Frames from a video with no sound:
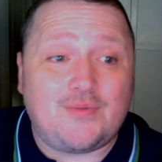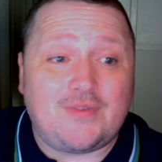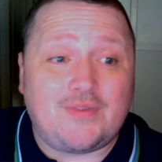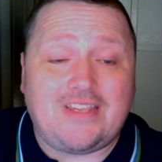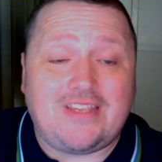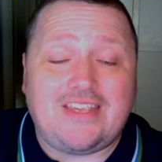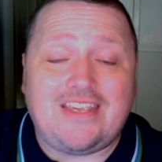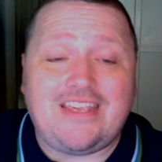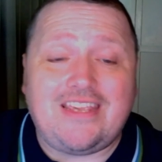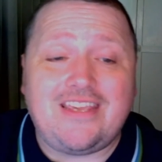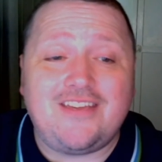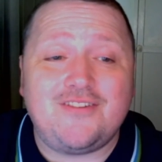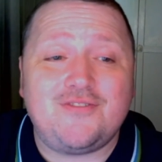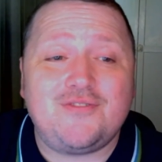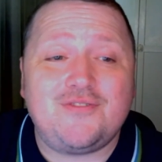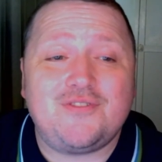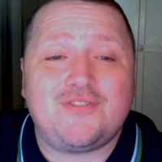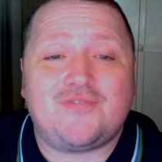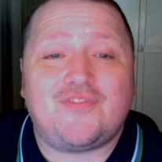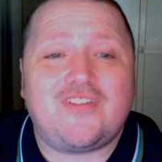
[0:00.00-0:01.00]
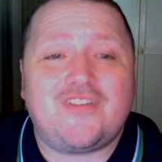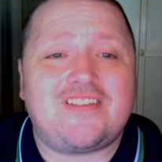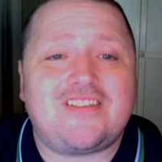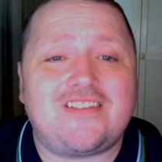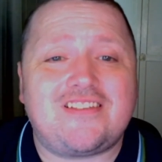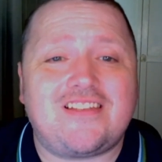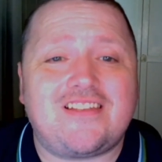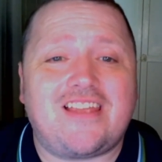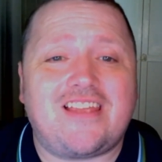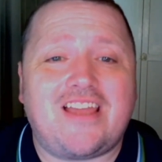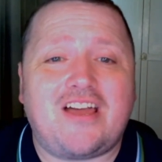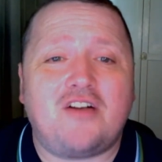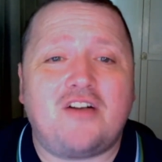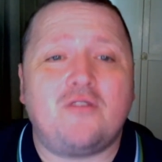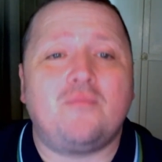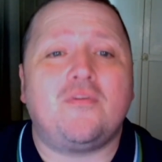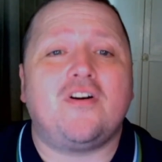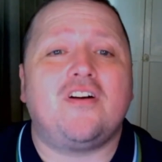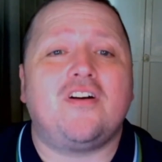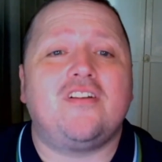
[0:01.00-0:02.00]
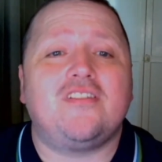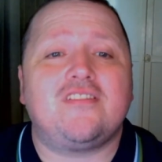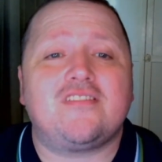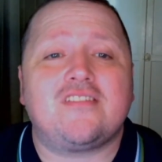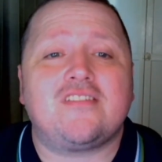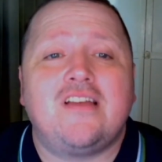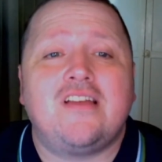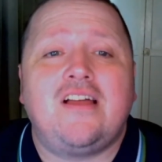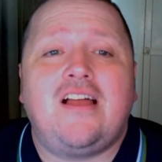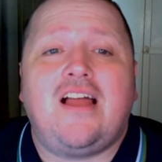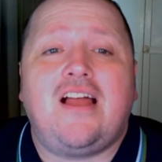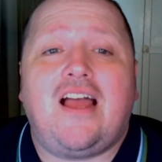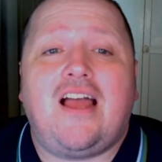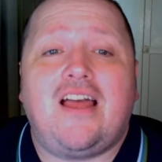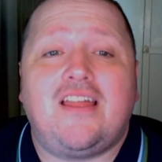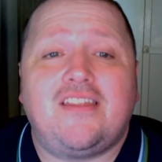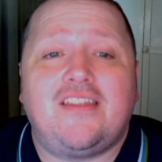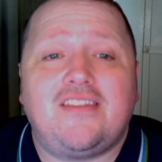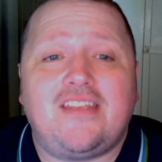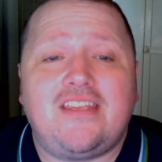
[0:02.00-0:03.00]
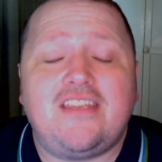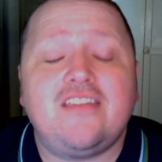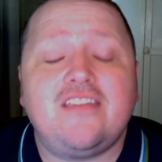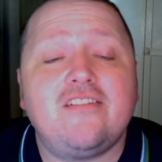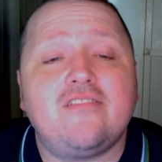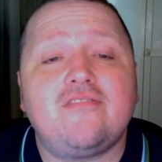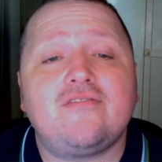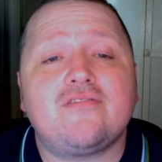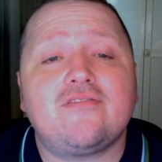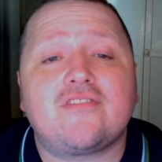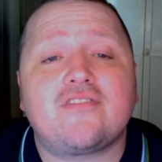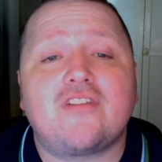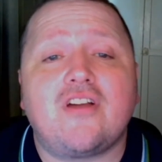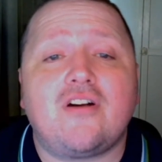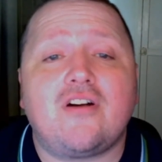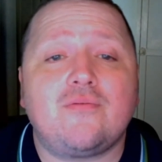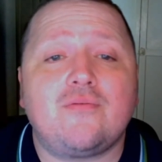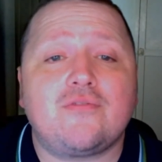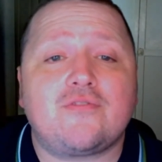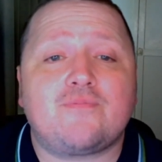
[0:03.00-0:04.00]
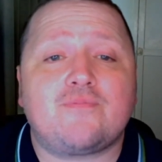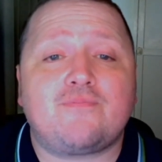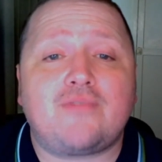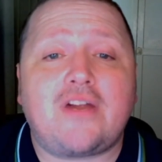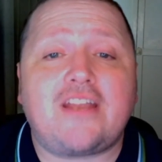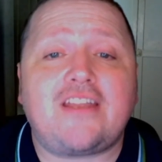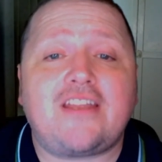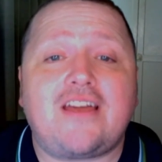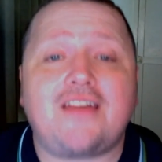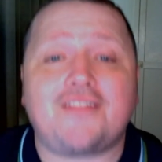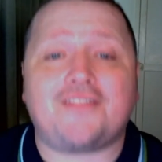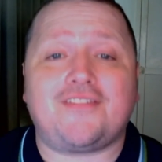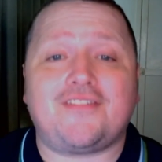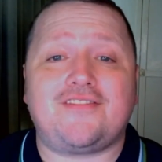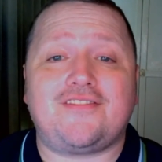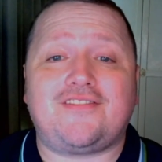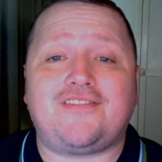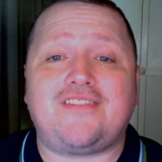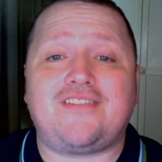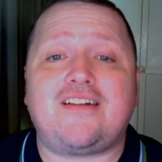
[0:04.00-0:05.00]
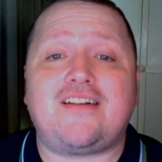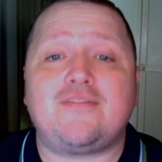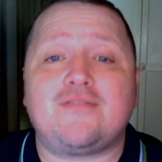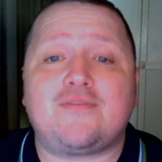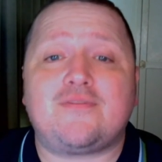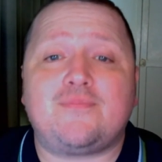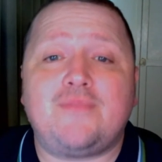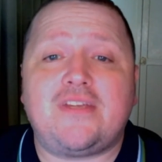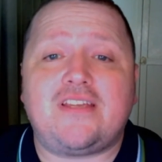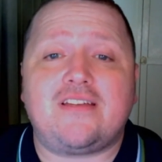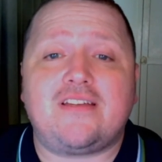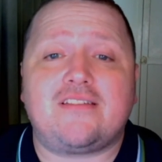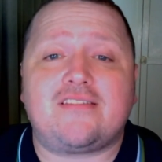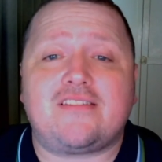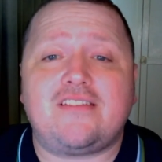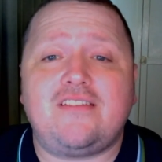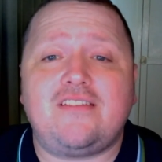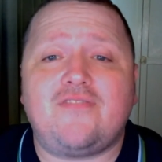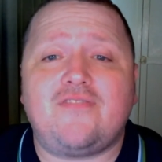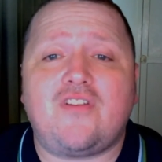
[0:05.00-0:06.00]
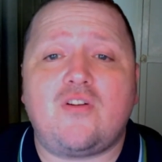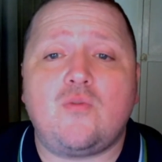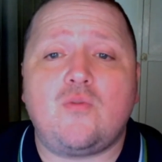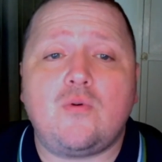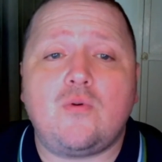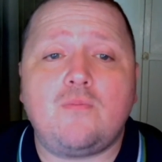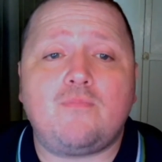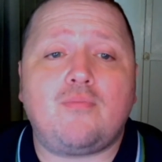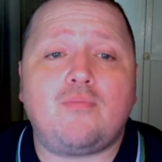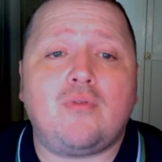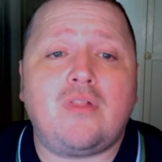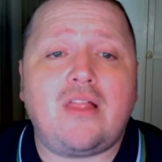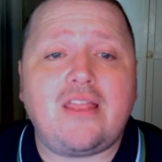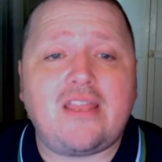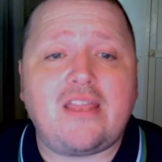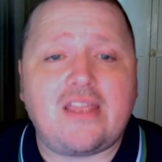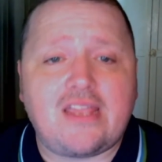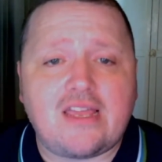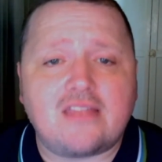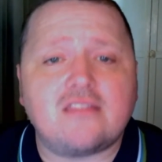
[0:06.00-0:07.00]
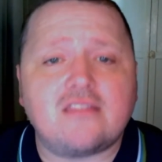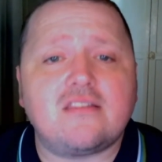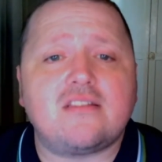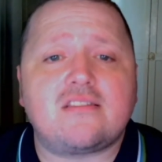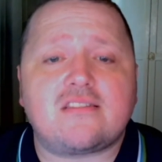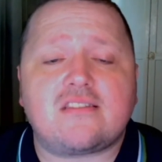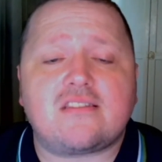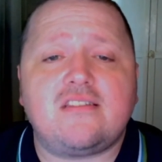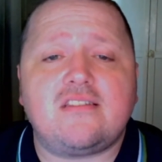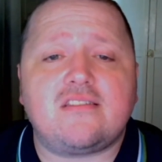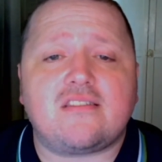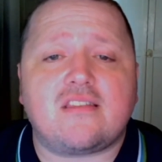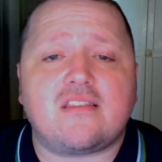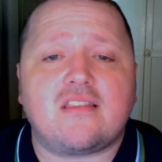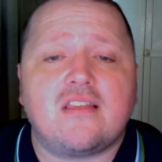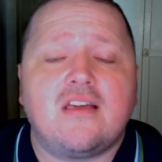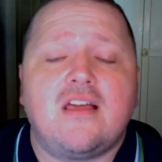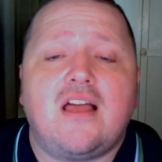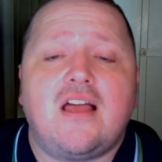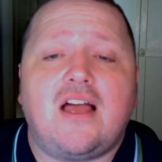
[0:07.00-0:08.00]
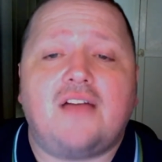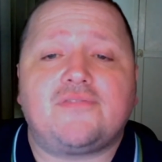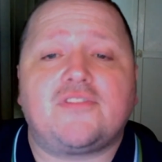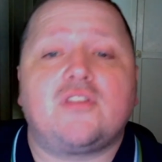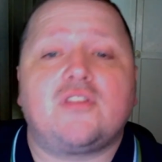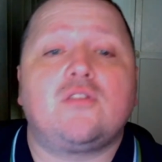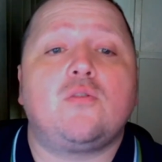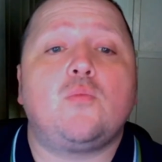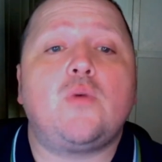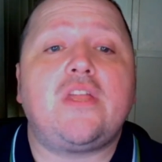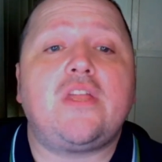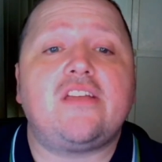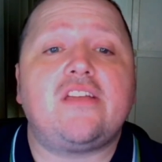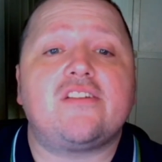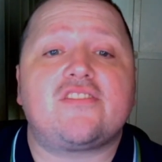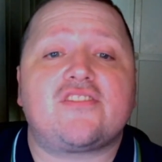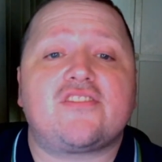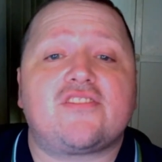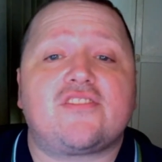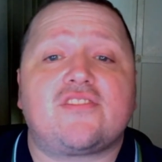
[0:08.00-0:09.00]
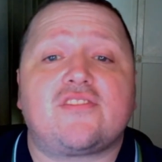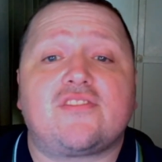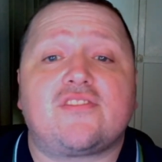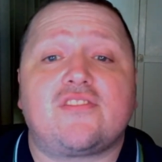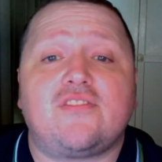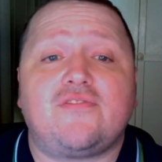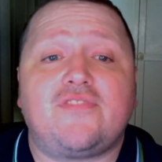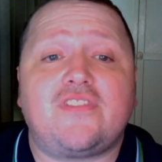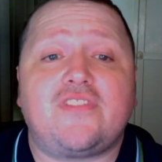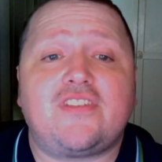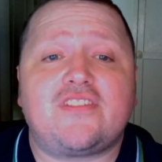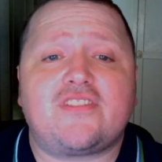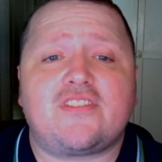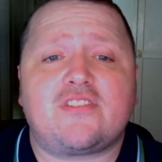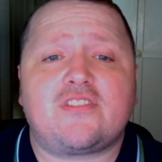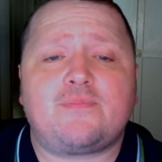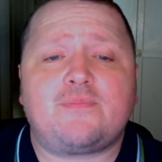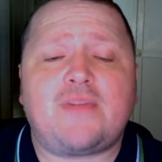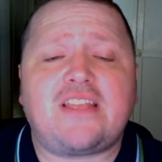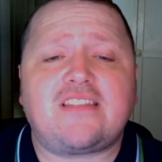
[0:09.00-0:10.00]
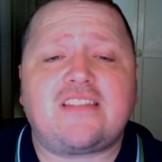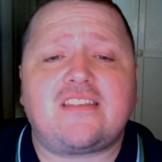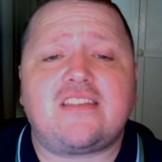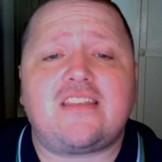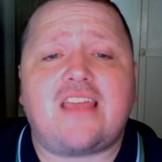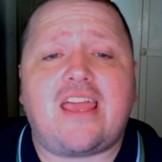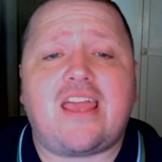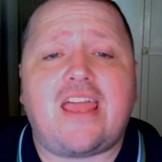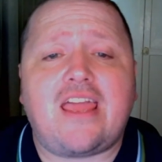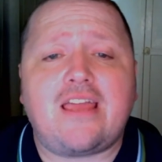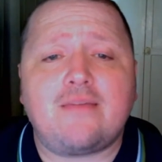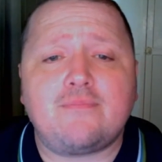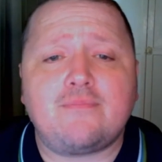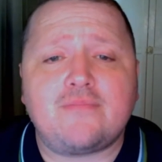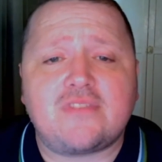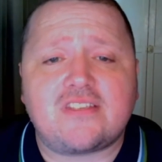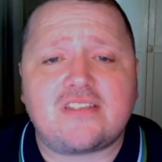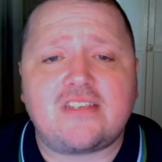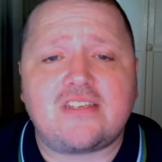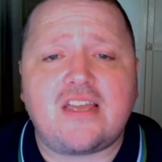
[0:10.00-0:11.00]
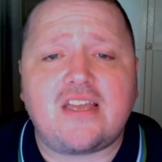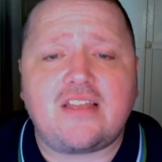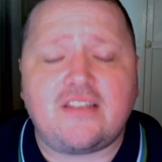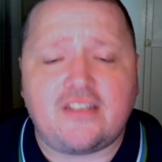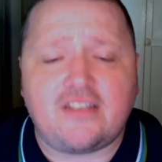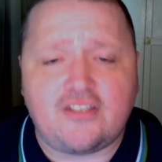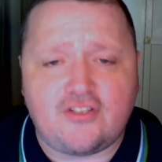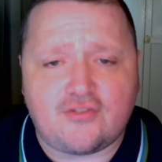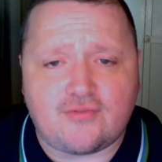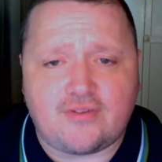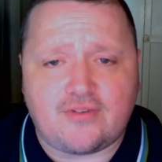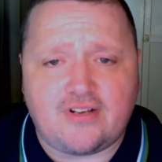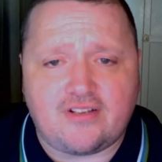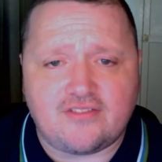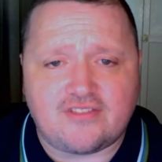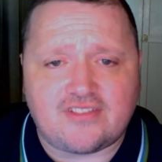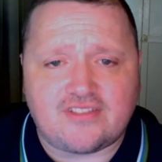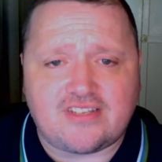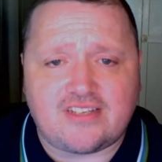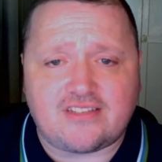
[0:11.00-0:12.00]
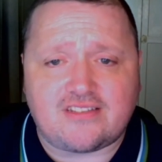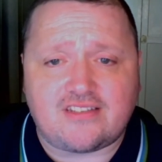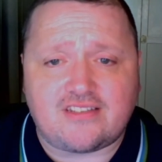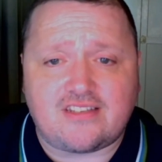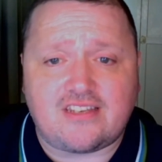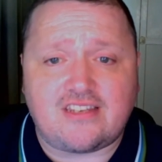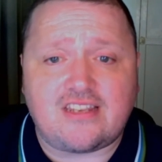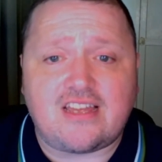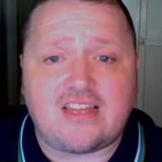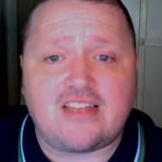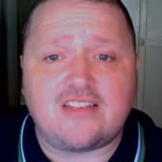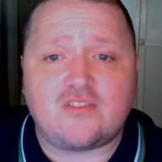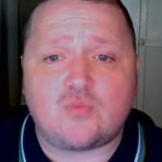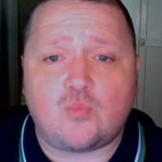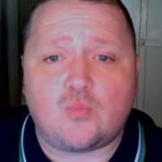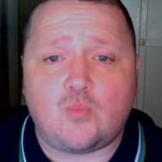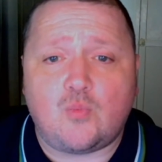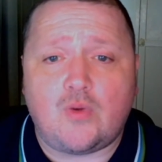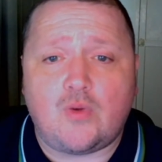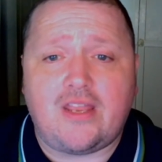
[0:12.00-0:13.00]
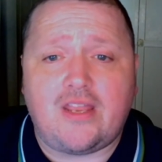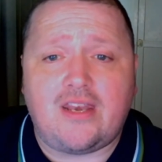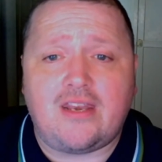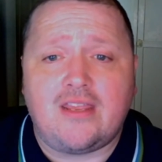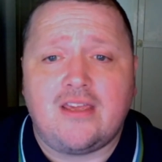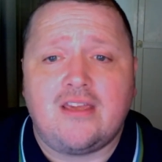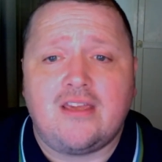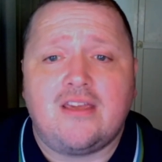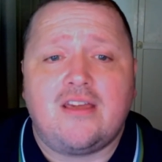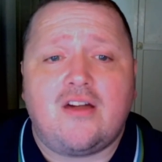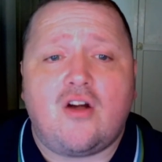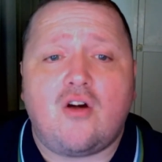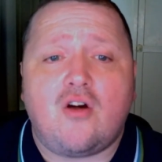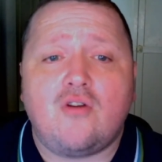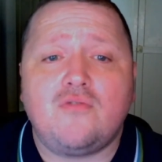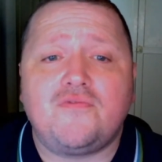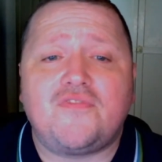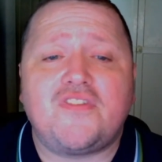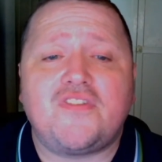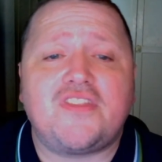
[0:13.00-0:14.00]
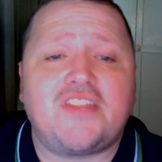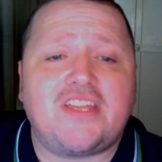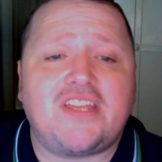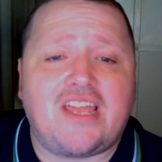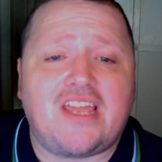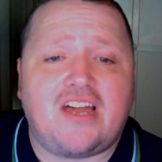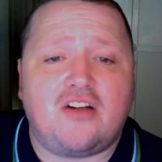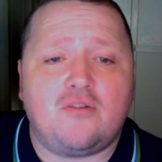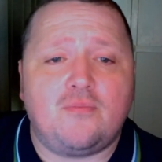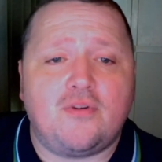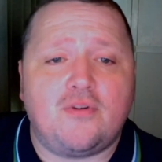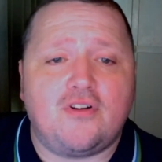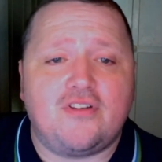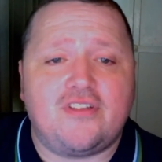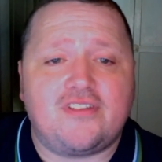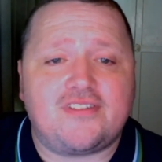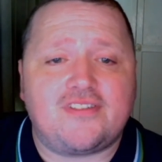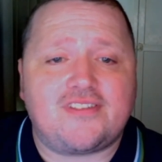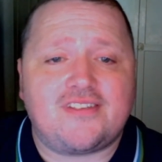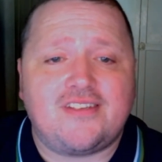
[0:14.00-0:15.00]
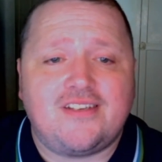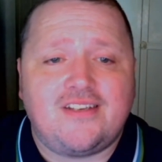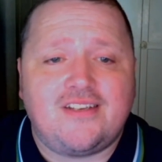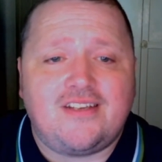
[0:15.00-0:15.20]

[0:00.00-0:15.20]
the Eels versus the Cowboys, and Eels coach Brad Arthur doubts Mika Sivo will play again this season after the winger suffered a suspected MCL injury on Saturday night's win over the Cowboys.